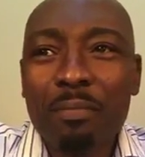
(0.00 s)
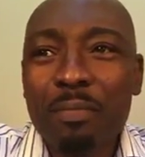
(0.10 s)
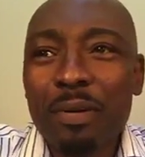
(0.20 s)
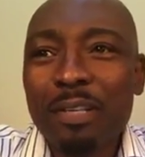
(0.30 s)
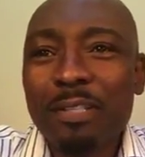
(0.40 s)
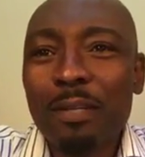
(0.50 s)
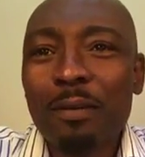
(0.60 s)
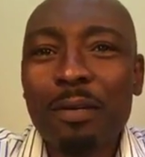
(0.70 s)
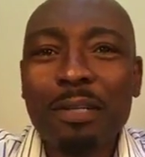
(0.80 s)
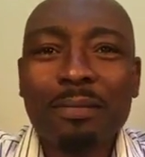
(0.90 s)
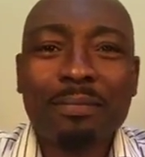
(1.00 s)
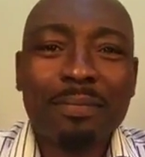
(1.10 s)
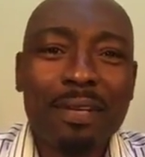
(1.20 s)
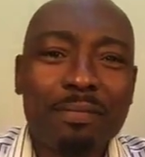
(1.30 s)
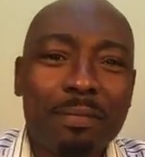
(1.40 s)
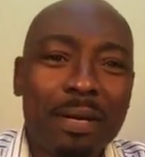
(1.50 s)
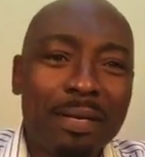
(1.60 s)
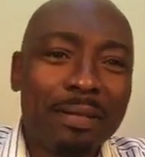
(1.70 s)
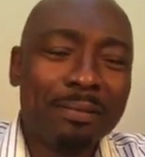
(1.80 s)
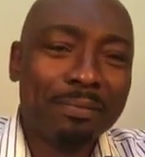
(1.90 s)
Praise the Lord, everybody.